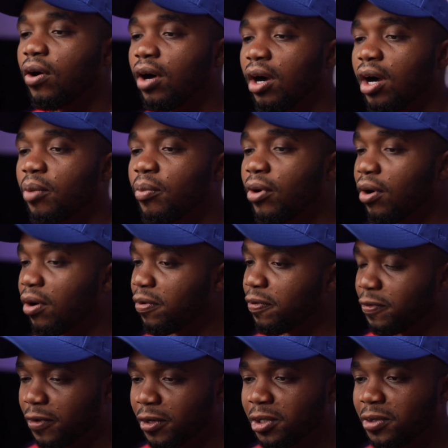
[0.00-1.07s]
of
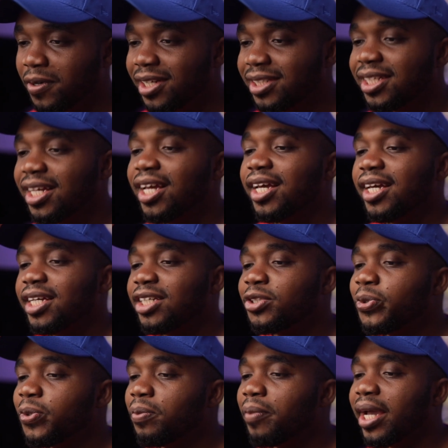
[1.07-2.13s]
followers is
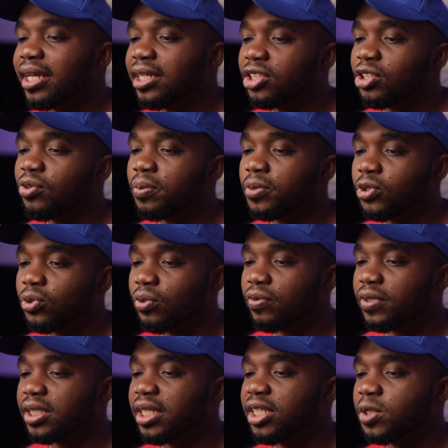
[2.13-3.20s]
through my Instagram
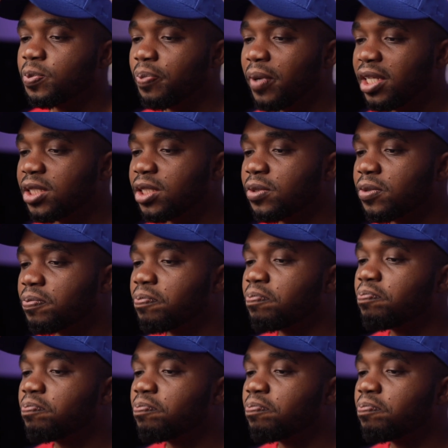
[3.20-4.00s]
stories, a space